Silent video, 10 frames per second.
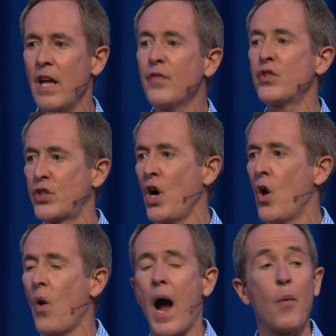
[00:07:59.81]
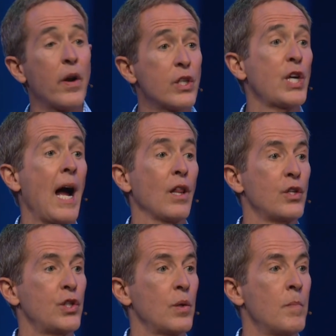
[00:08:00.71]
if so, I want to
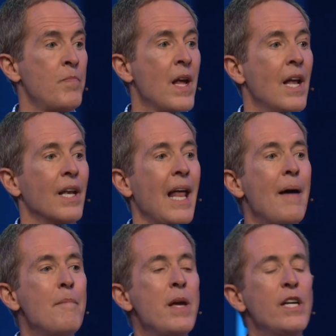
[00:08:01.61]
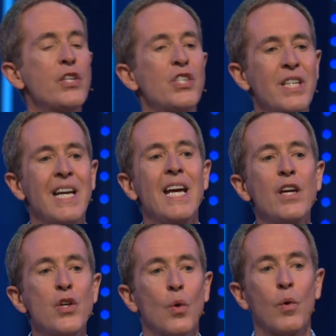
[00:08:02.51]
challenge you. Let me
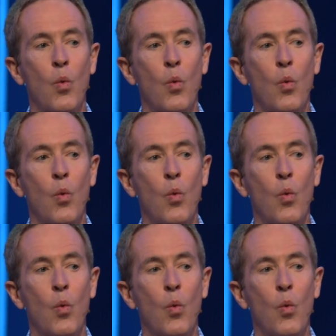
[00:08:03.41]
see your